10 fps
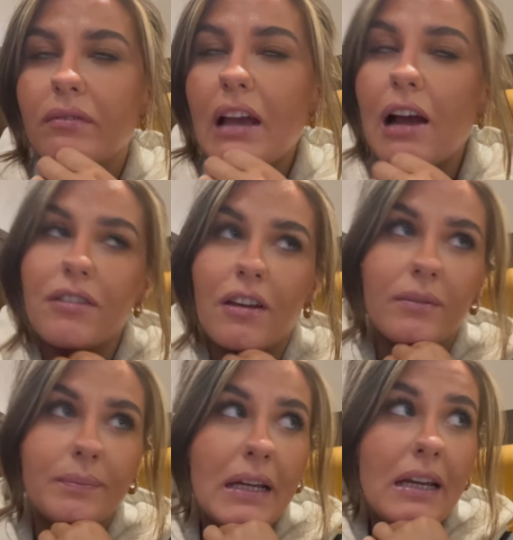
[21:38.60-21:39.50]

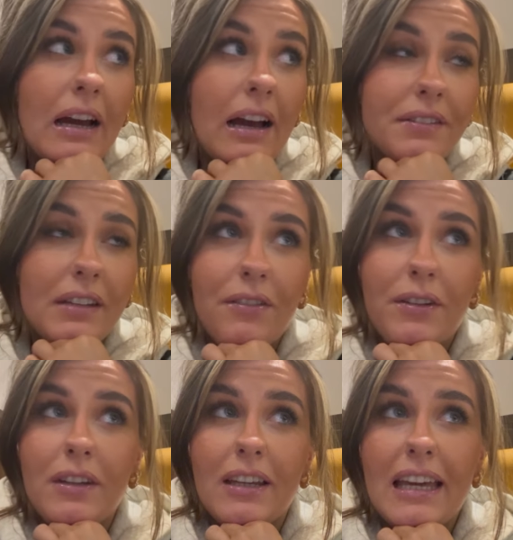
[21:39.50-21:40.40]
Half seven.
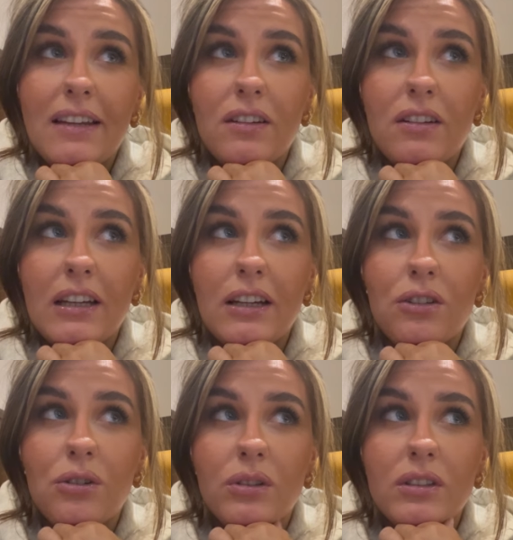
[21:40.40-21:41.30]
The gate doesn't get
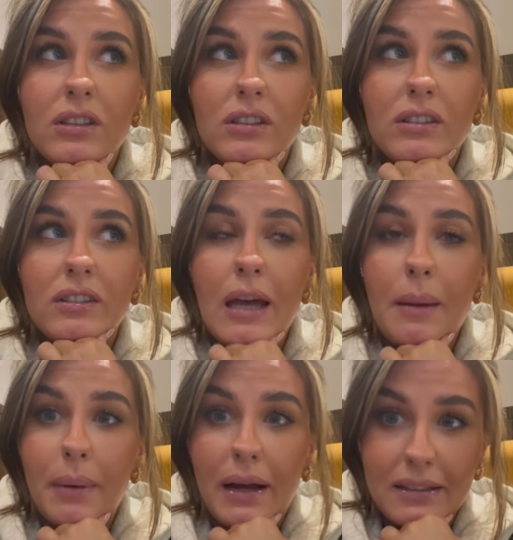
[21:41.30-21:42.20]
shown until
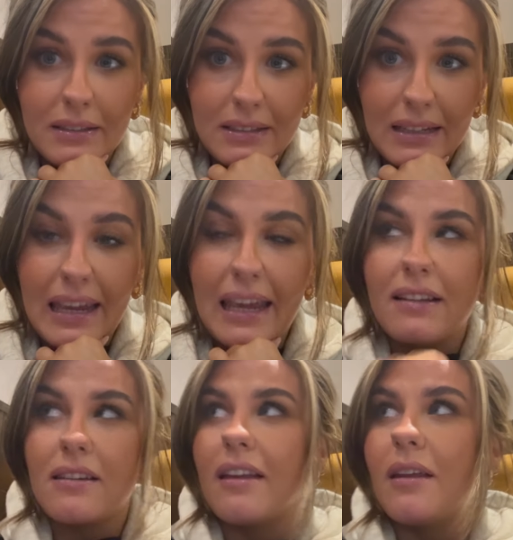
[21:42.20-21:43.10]
8:10,
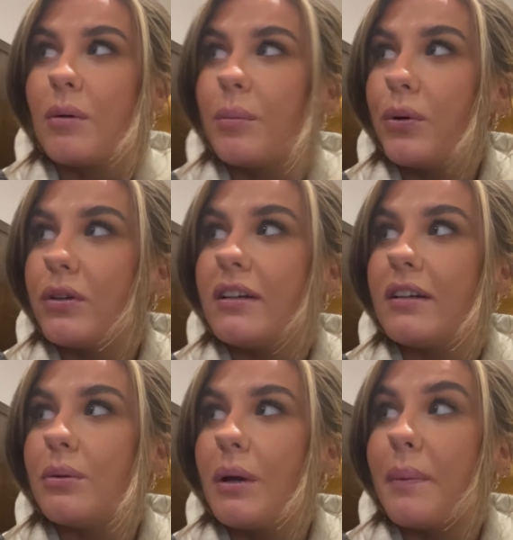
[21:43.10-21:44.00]
and then we're boarding at
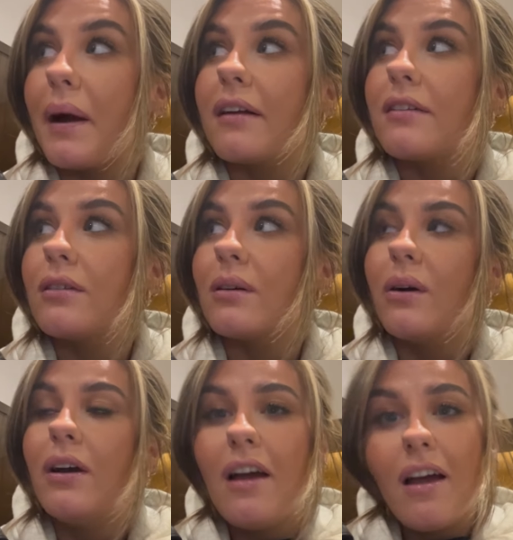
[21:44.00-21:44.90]
8:20. So,
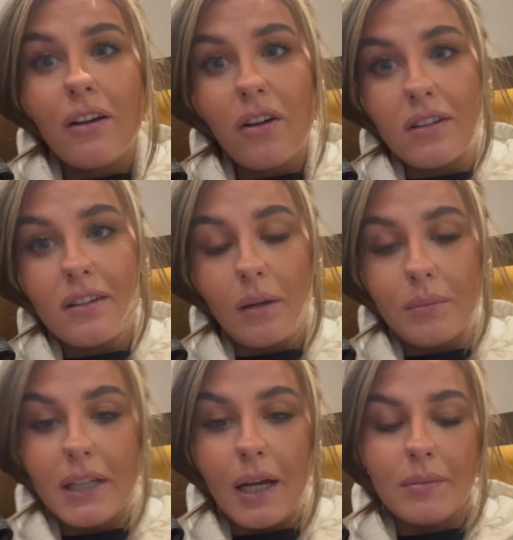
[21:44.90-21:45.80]
got some
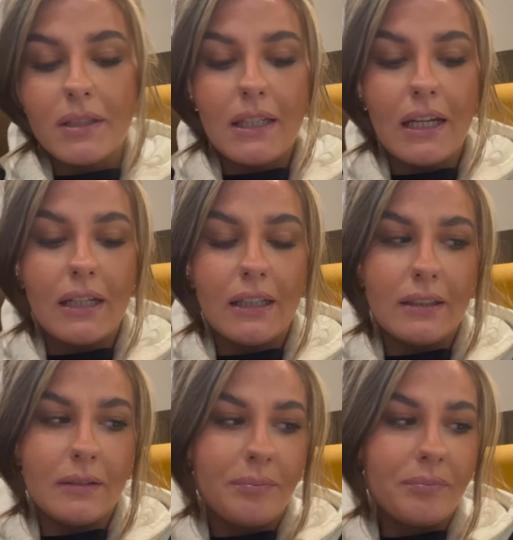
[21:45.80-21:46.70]
time to kill.
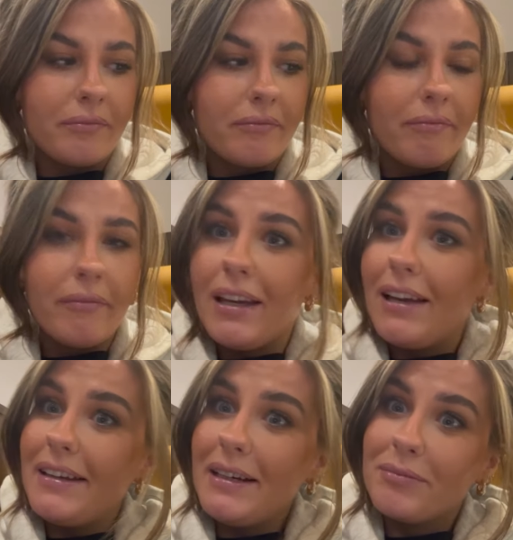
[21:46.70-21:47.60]

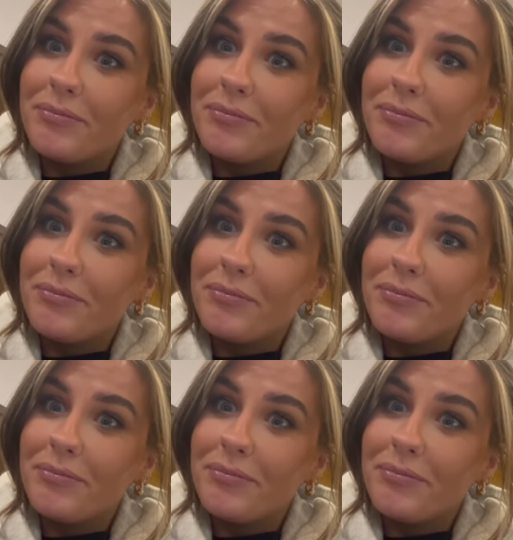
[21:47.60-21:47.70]
Yeah.